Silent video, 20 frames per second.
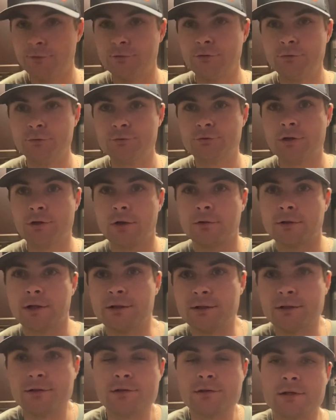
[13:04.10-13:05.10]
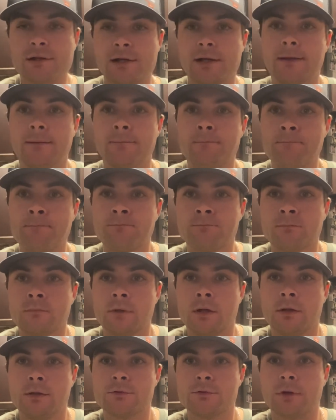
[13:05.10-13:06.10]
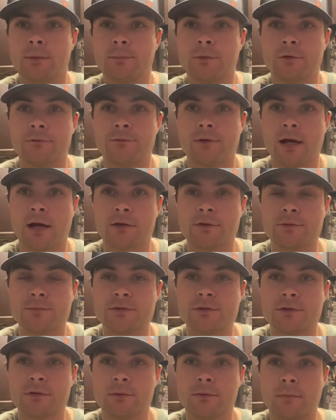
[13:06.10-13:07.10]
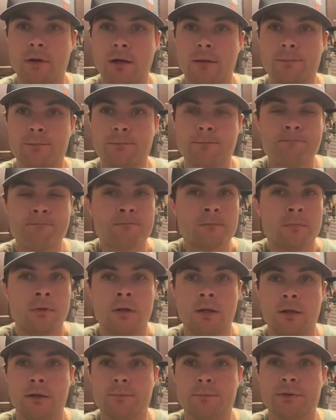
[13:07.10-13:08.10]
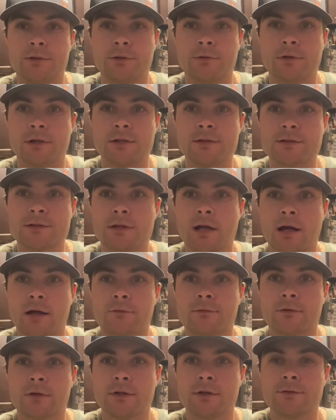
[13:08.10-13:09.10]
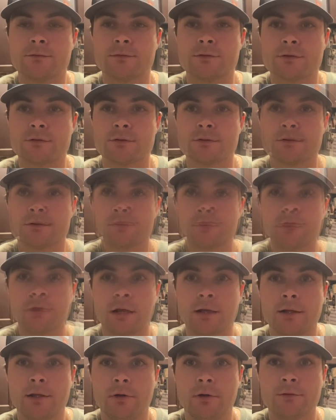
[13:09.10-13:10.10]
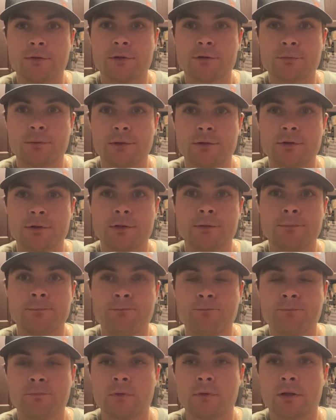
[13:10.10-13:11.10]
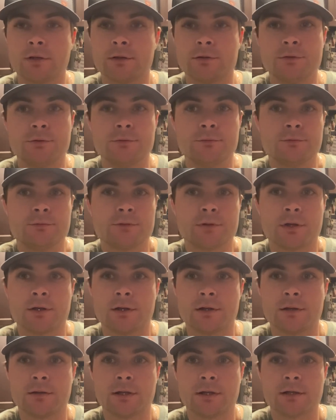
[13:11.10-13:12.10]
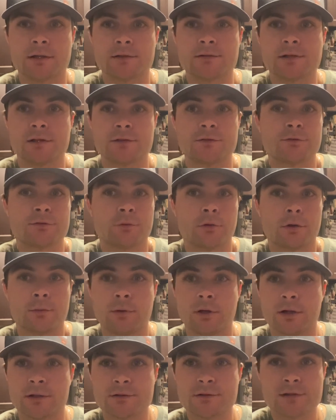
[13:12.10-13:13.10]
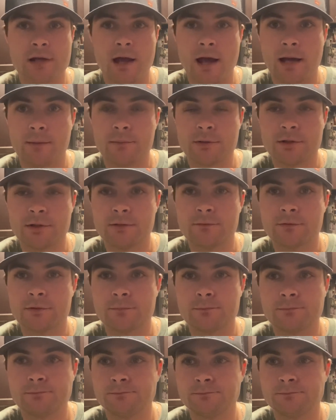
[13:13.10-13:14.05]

2 trout I did today, so I'm gonna vacuum seal them up. Be a great snack for ice fishing this winter. Try it out this winter. Can use, like I said, store-bought salmon even.